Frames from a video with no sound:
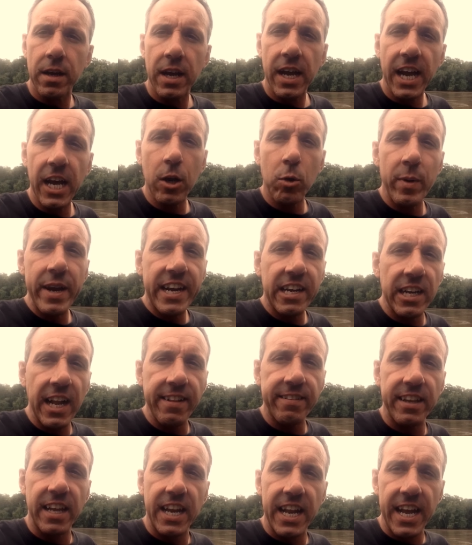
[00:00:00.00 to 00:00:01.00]
Hillary
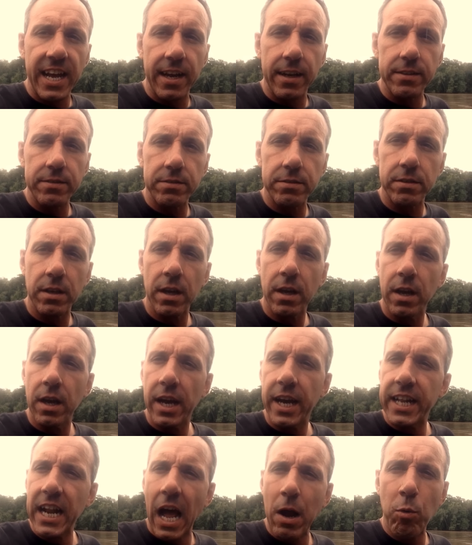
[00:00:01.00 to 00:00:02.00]
Clinton is.
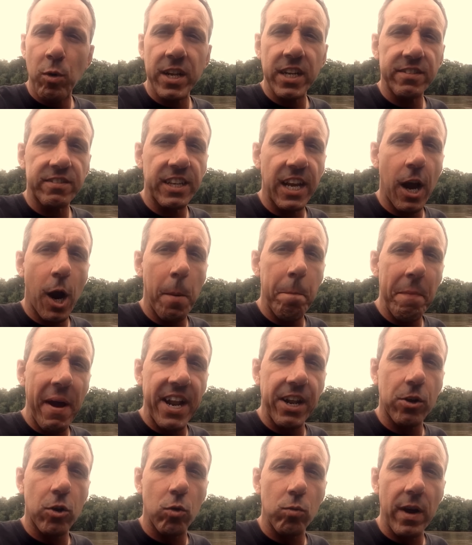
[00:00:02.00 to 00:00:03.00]
And I want to see her
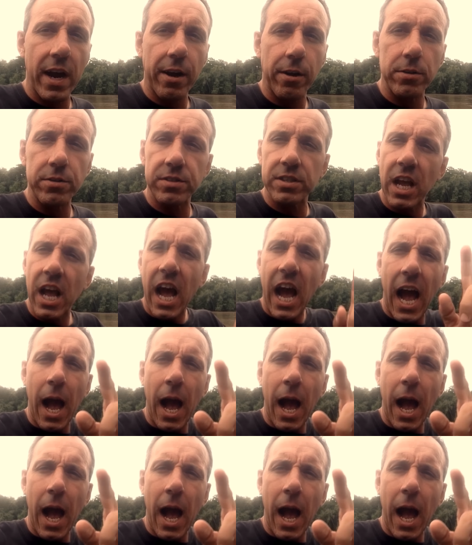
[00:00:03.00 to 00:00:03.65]
medical records.